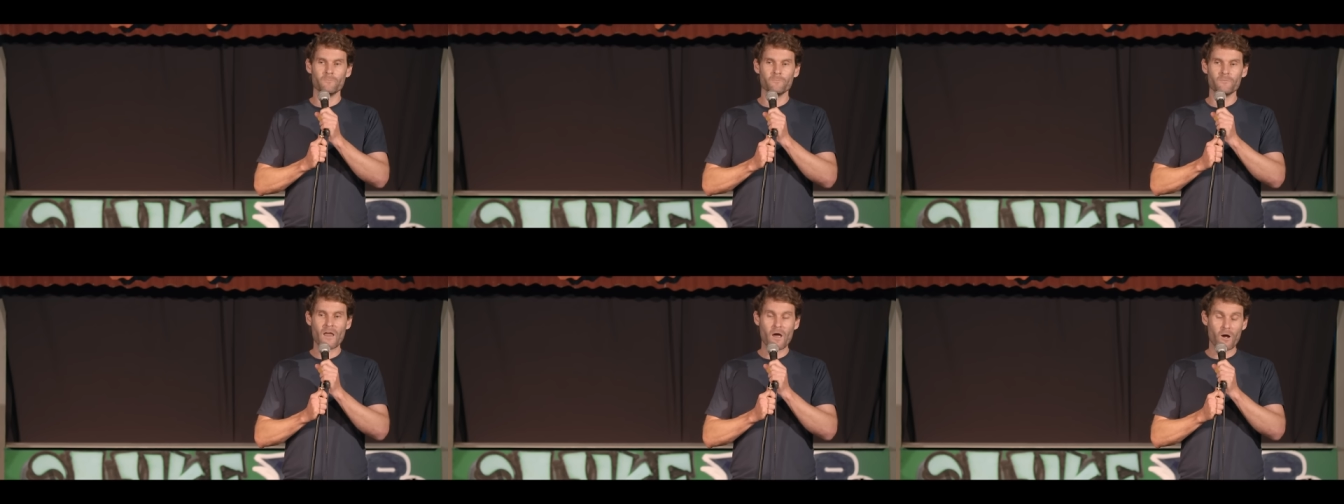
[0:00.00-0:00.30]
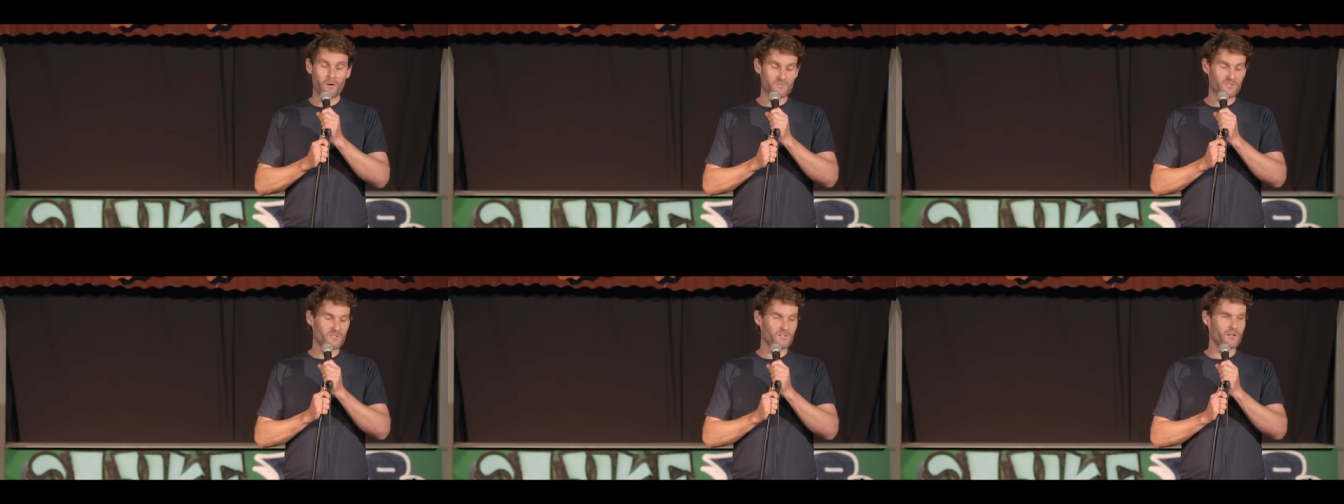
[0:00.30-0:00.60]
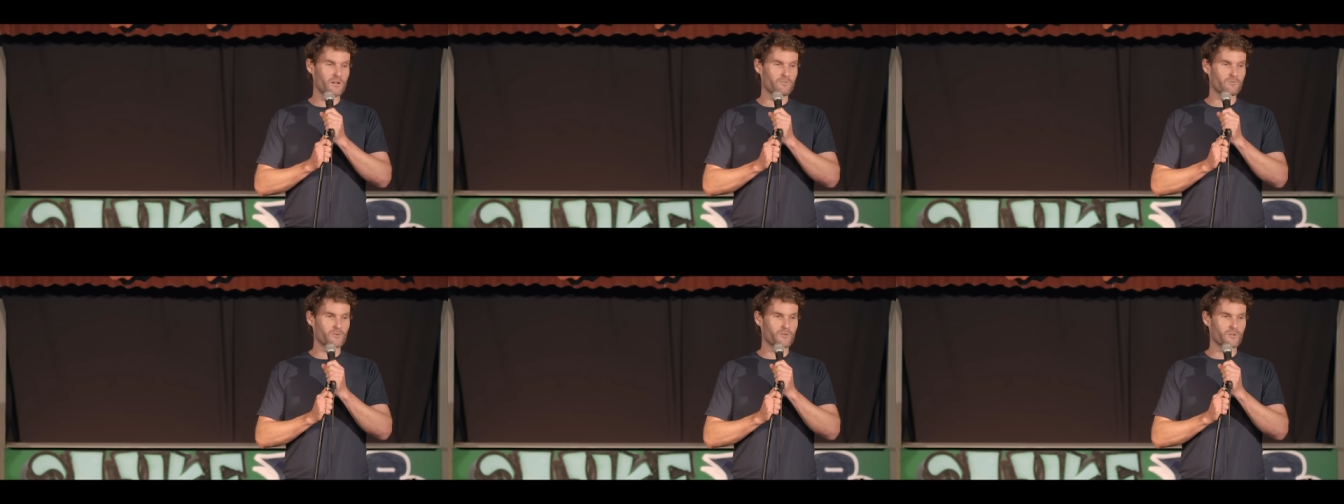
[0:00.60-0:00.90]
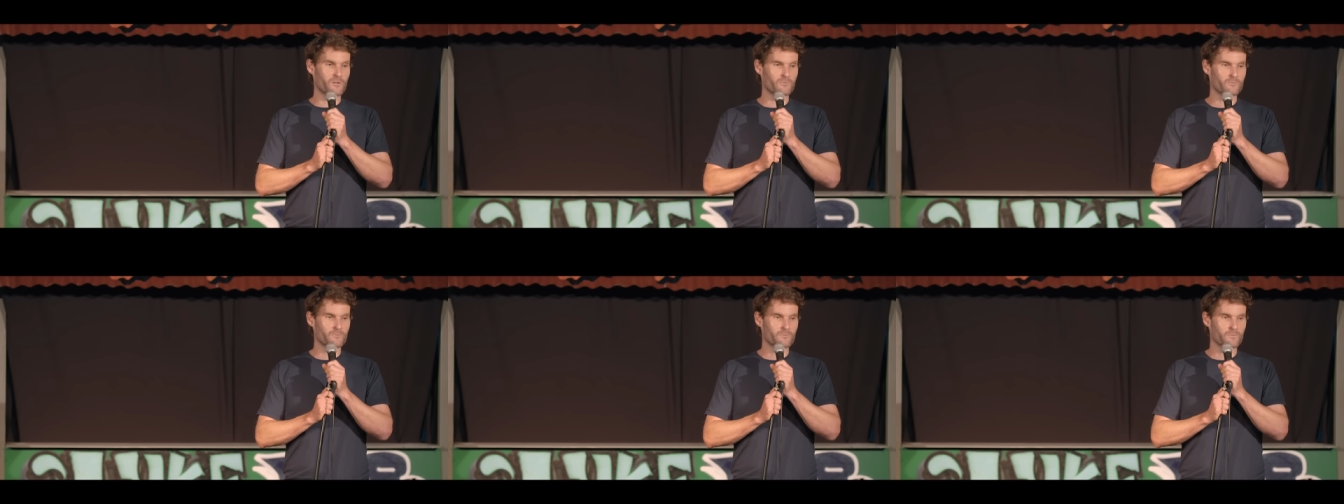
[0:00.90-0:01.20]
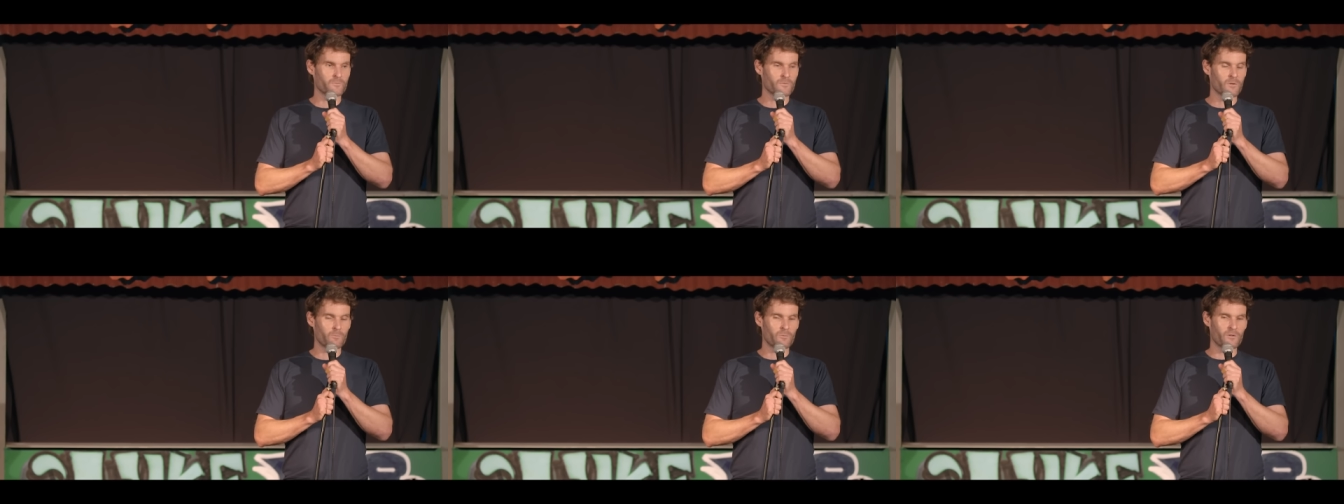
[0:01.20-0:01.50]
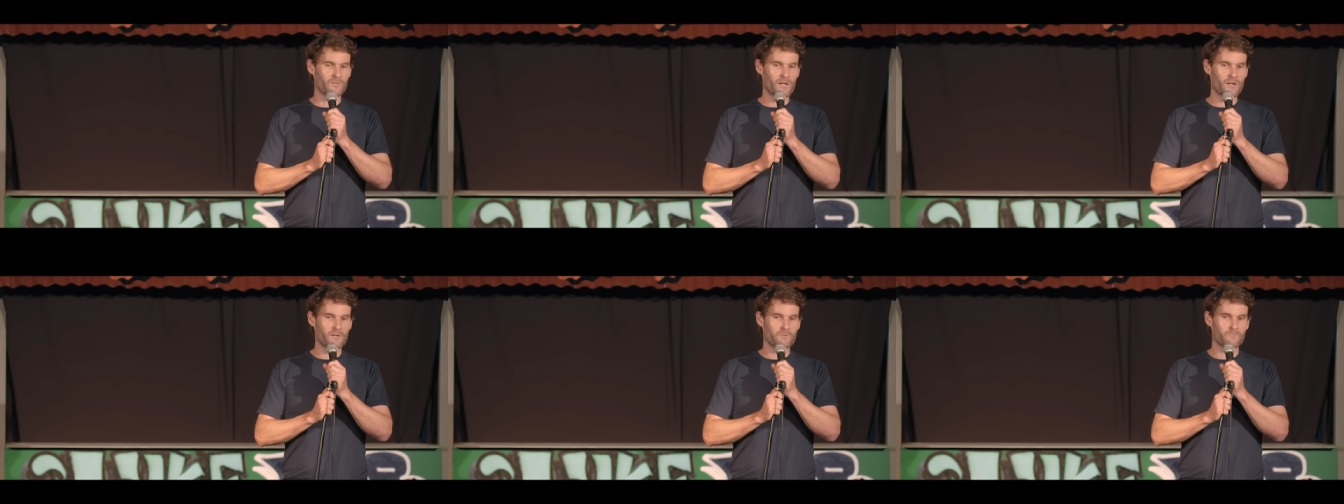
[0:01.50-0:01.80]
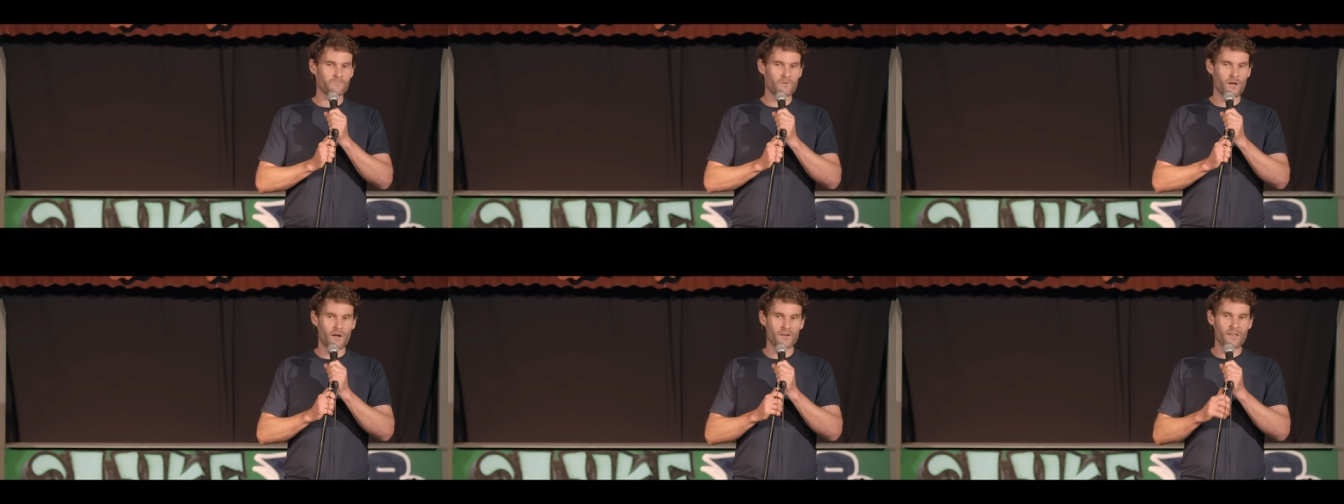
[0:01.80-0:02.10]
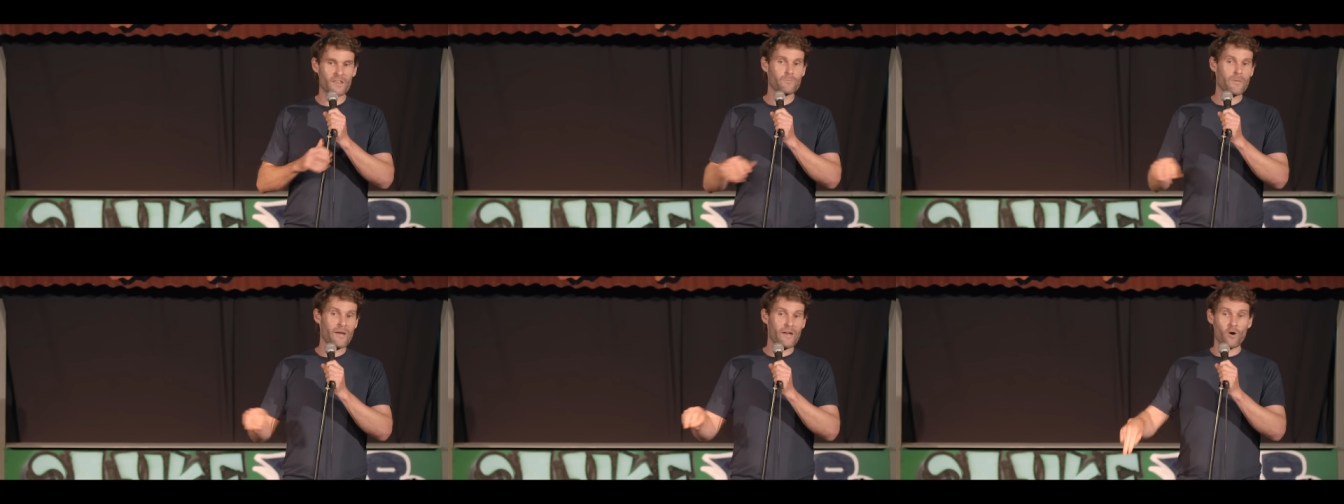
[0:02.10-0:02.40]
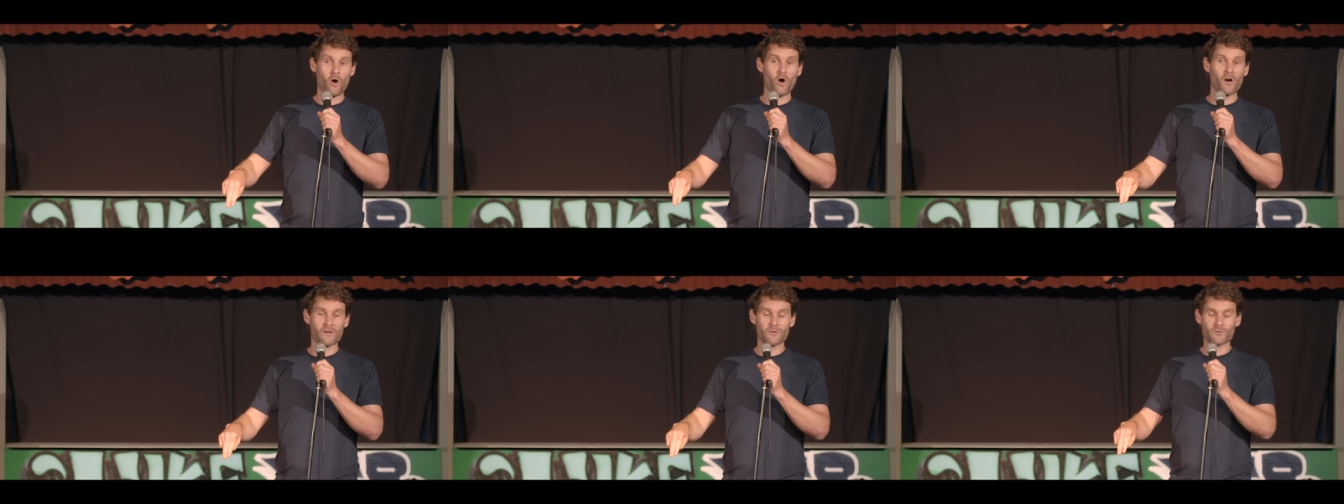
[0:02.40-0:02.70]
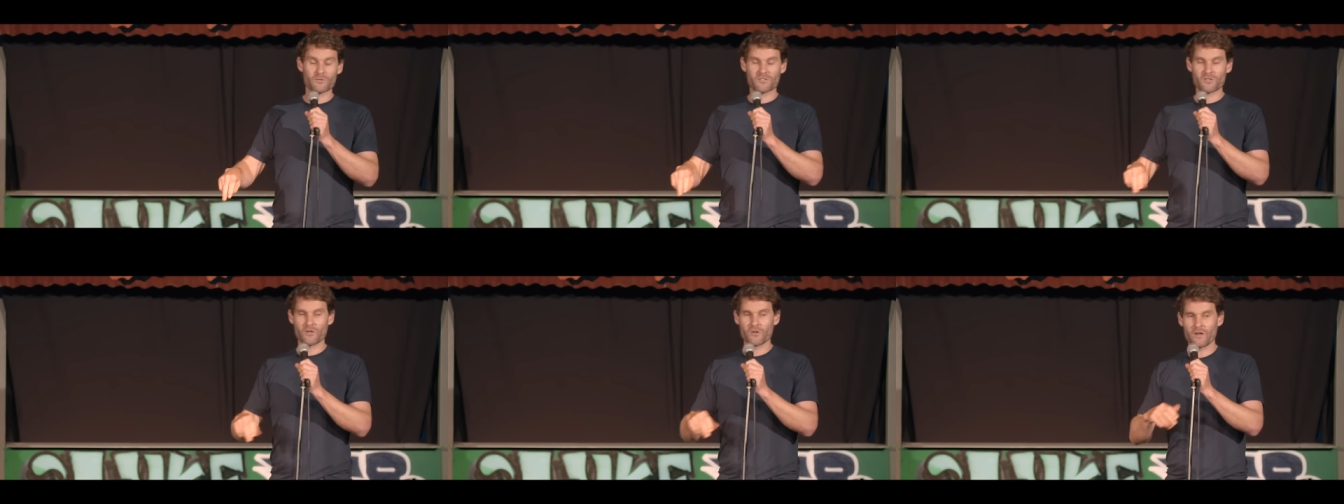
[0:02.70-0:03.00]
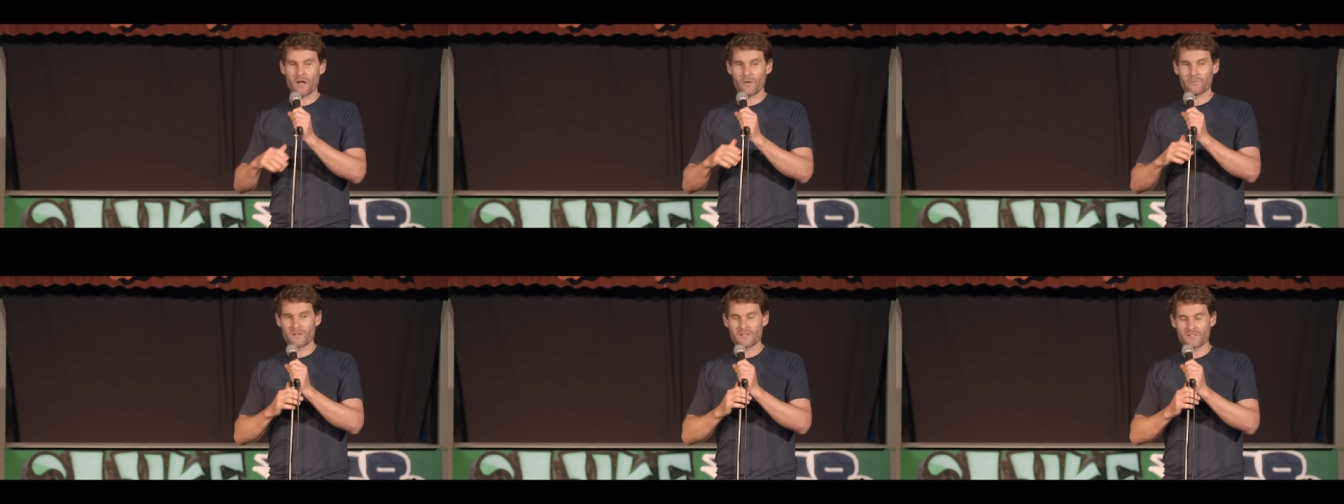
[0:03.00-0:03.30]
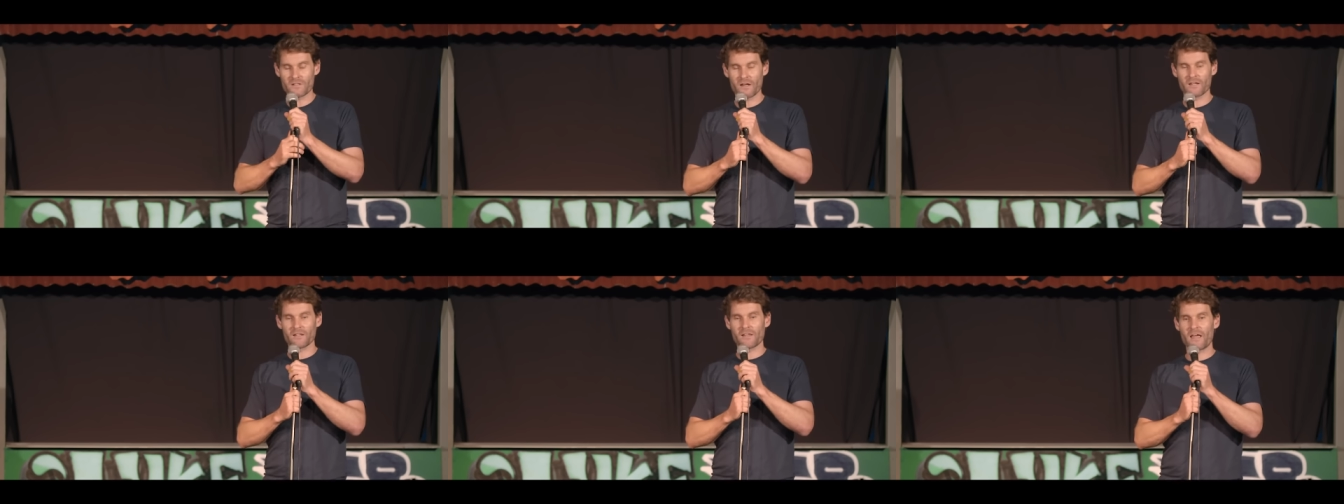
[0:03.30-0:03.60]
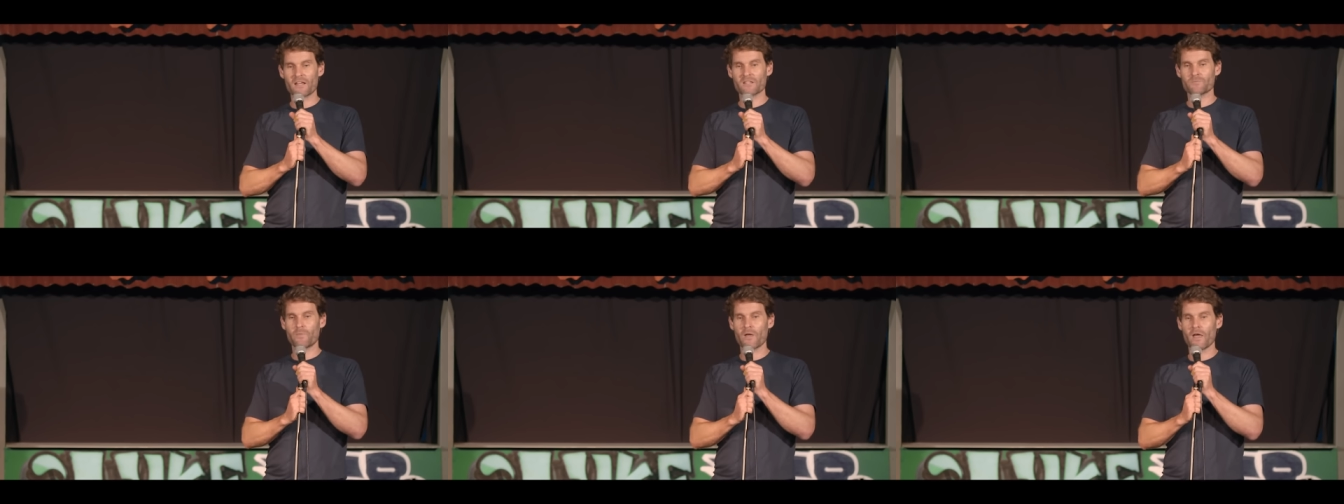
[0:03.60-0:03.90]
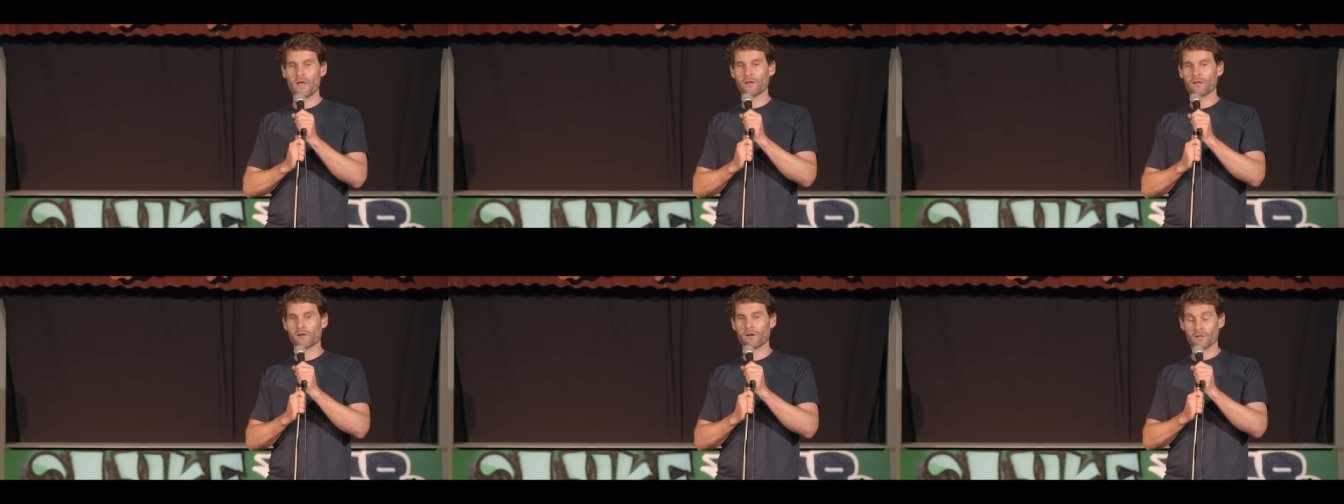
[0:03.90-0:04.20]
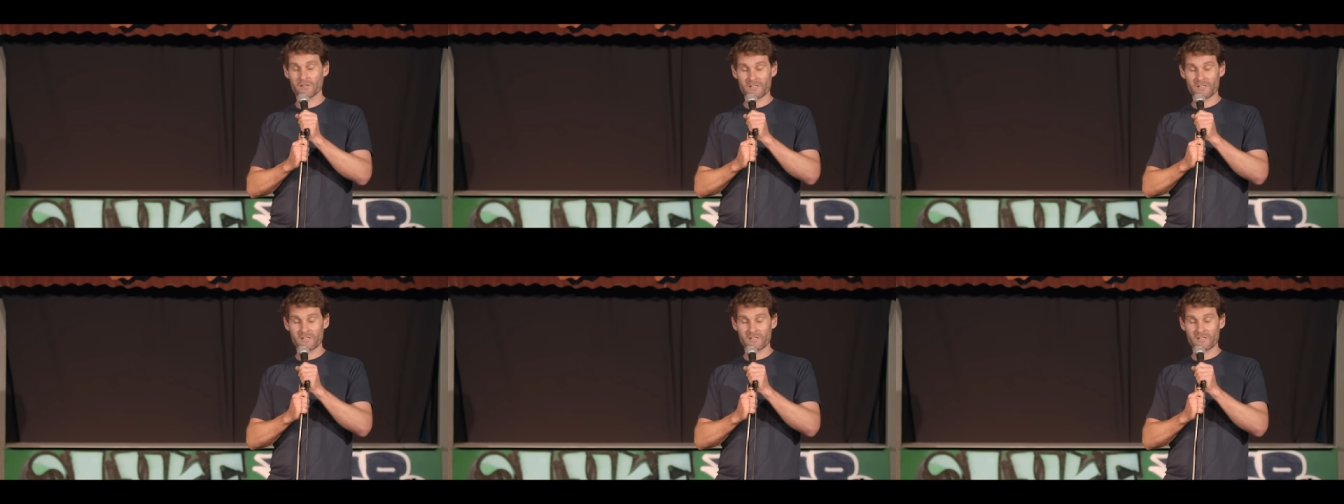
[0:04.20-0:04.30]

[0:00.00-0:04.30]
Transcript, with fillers: Now I've seen everything. But then another pair of high heels turned up and they started gas bagging.